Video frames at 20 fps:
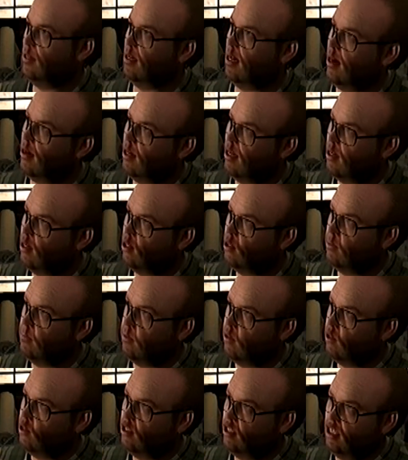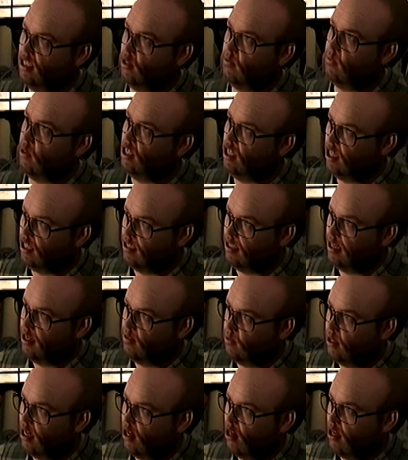Nothing looks more suspicious in
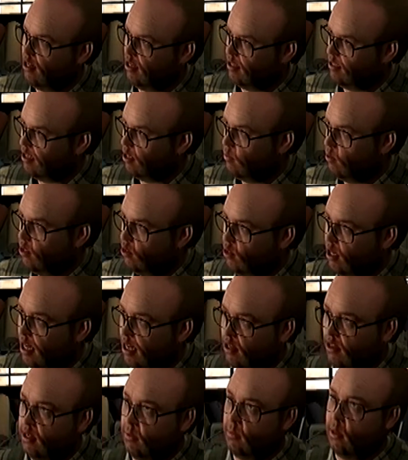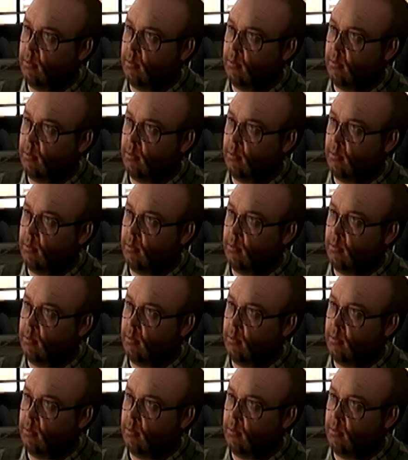America than someone who's actually